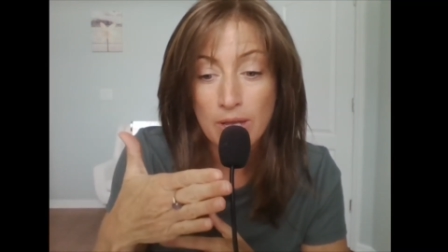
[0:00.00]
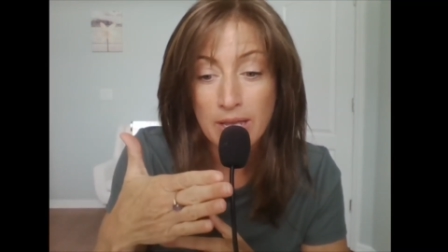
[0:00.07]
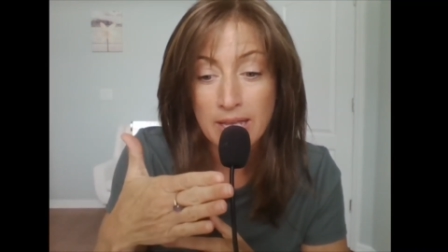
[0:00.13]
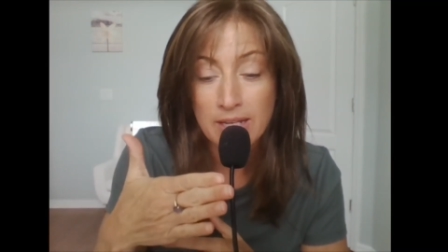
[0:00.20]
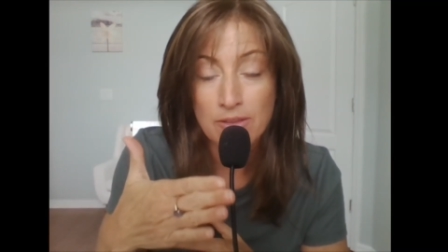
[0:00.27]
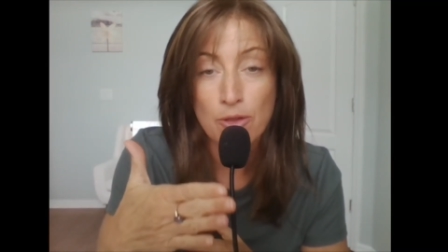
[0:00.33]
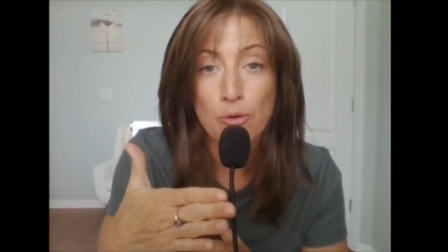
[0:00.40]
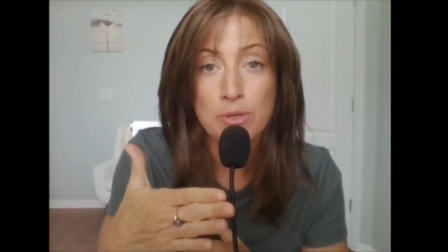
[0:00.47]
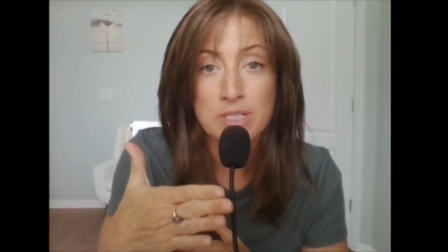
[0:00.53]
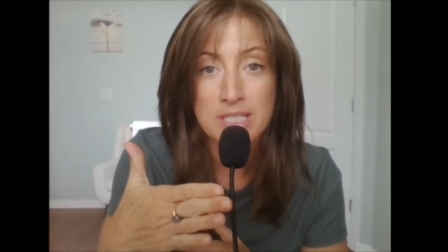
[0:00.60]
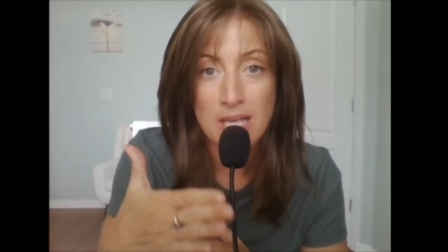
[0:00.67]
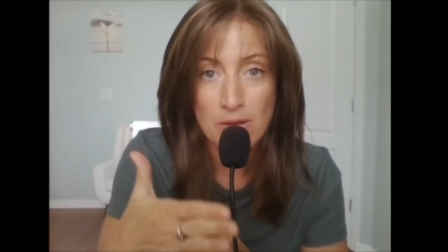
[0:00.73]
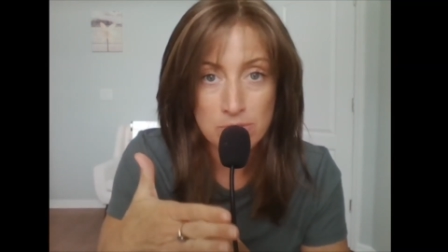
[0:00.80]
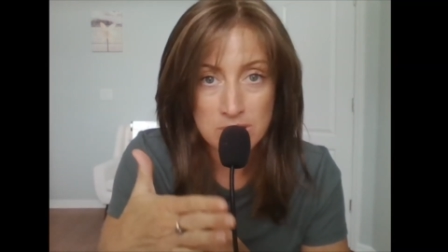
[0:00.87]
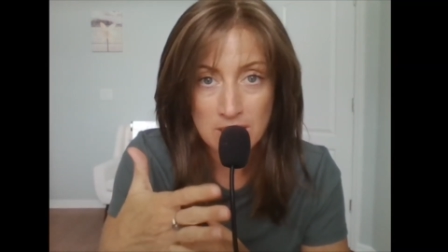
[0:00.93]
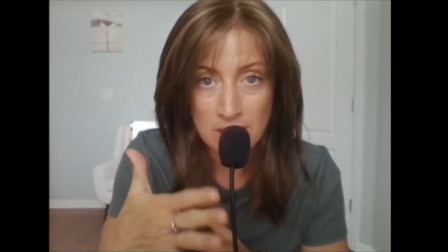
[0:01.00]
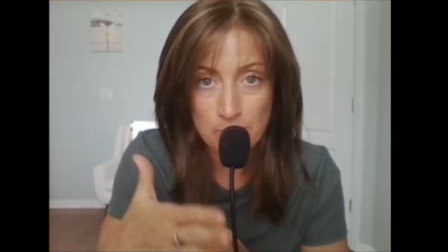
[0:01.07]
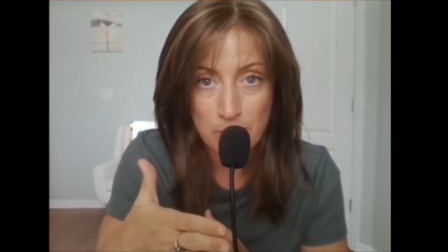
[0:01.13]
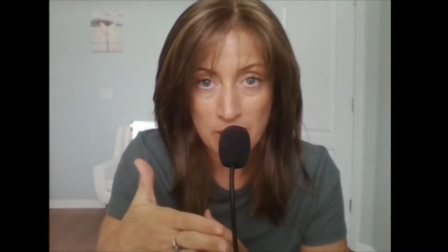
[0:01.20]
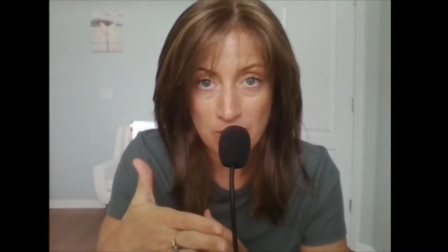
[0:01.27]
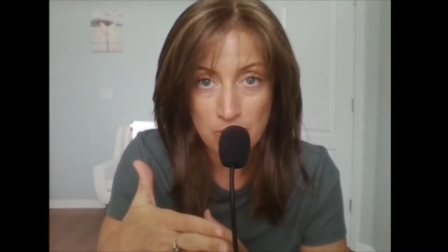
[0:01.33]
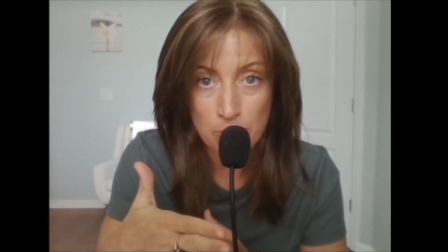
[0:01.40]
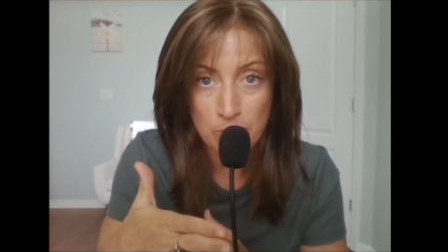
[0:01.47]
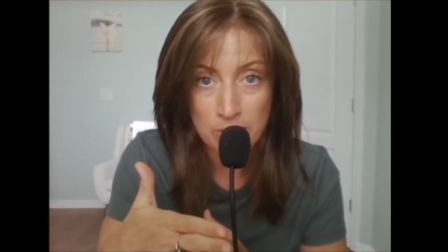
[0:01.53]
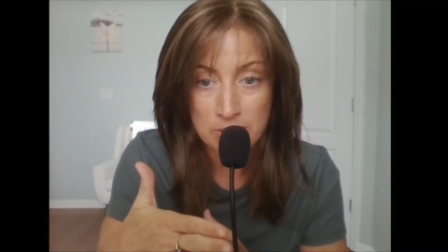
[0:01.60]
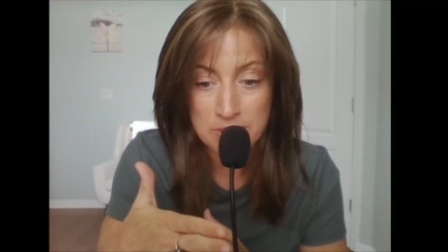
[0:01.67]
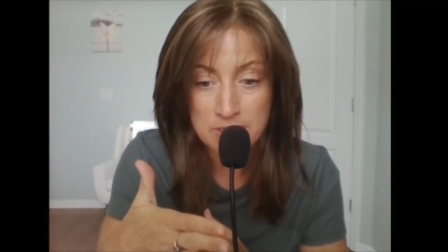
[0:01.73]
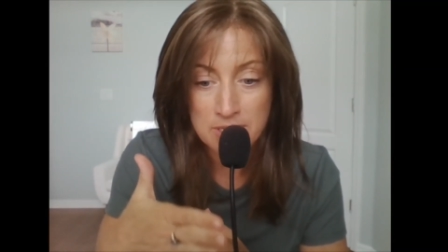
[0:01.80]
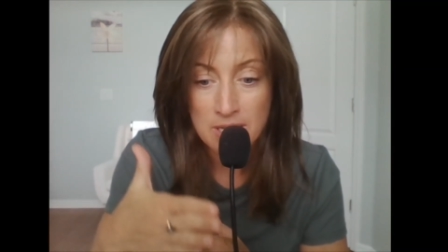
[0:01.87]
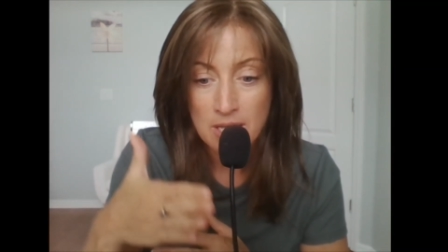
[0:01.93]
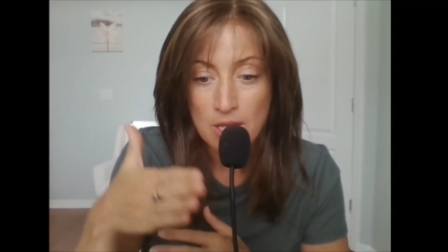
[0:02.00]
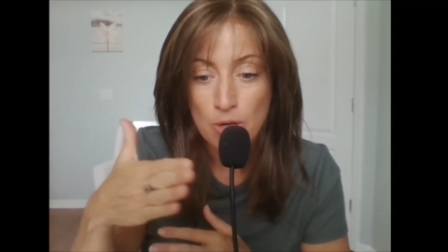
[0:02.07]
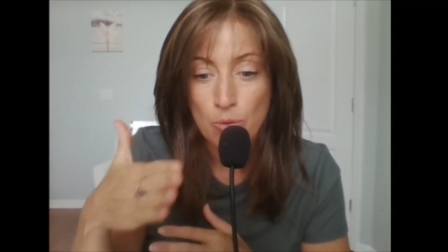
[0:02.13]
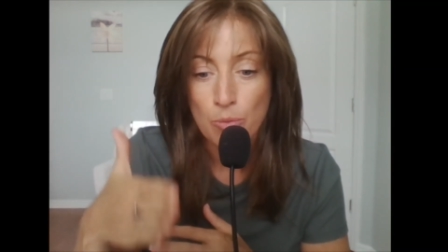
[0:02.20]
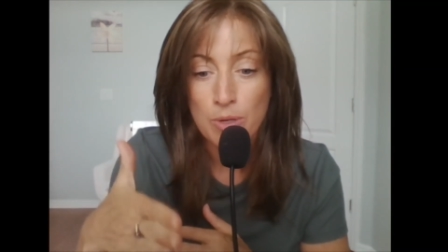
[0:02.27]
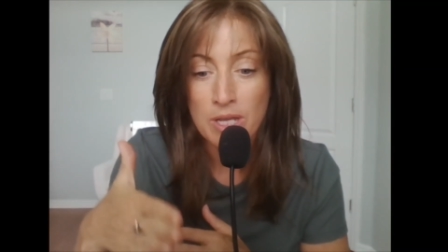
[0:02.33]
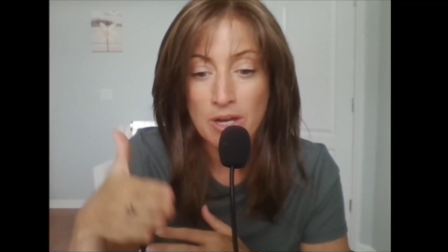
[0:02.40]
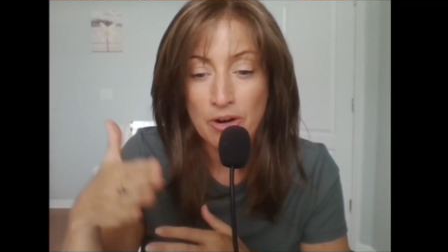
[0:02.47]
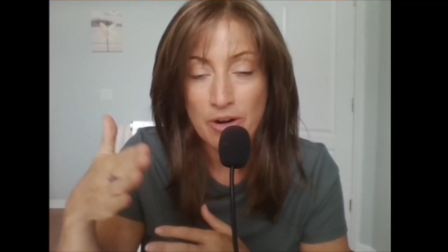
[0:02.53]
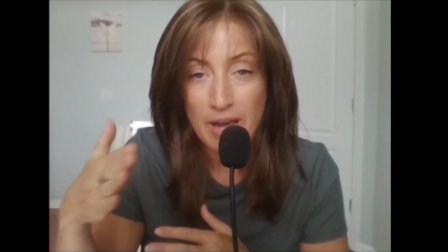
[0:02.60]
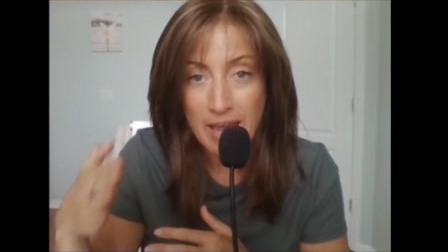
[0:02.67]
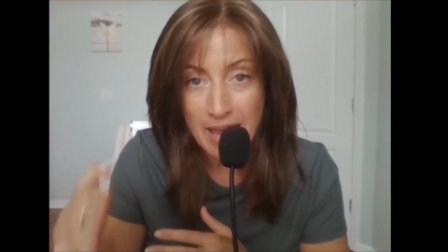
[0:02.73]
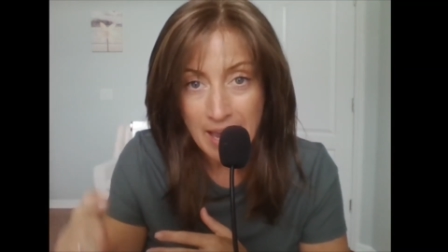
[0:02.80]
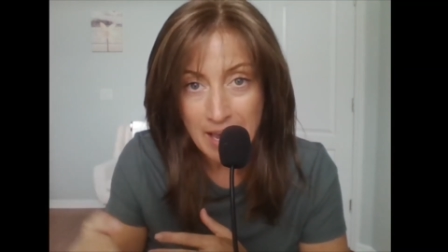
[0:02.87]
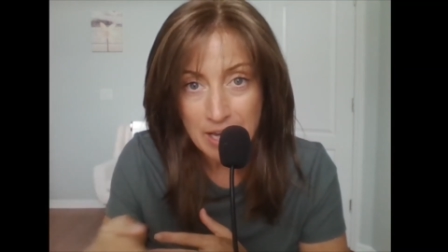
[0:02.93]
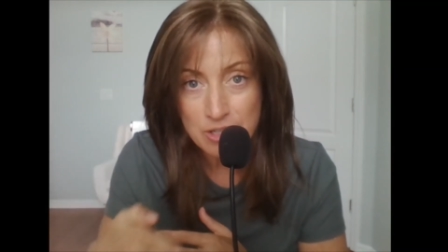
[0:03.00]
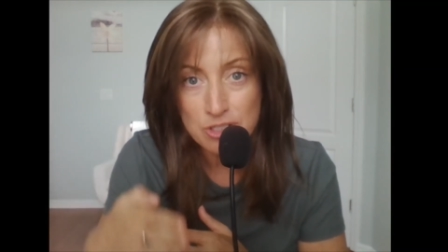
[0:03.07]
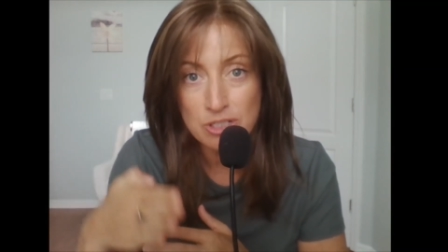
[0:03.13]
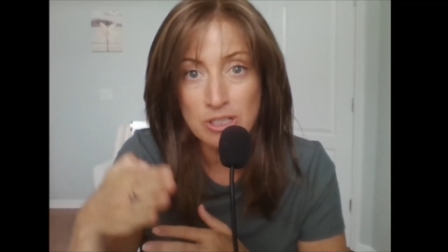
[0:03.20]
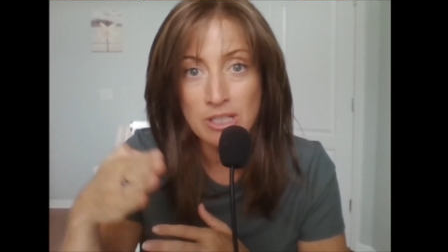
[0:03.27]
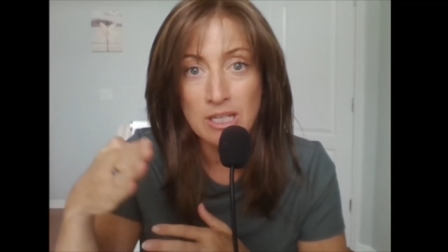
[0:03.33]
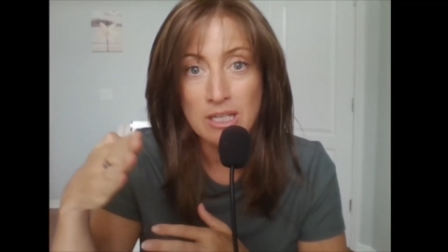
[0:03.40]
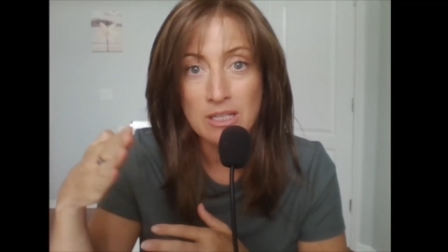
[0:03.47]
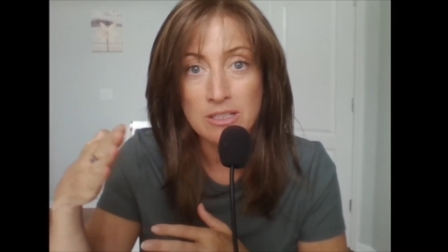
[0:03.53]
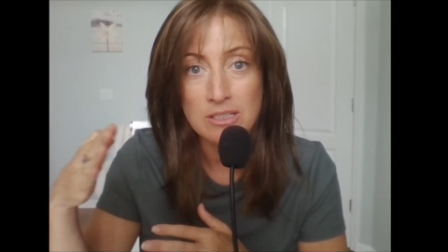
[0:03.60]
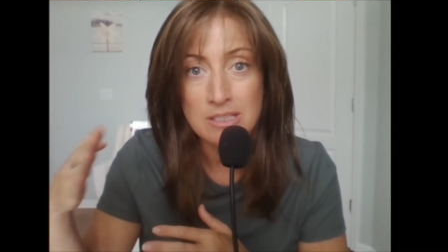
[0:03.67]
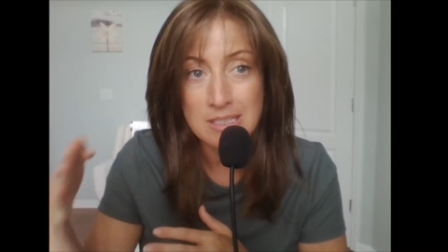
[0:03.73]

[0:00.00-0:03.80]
though it sounds like parables, we are actually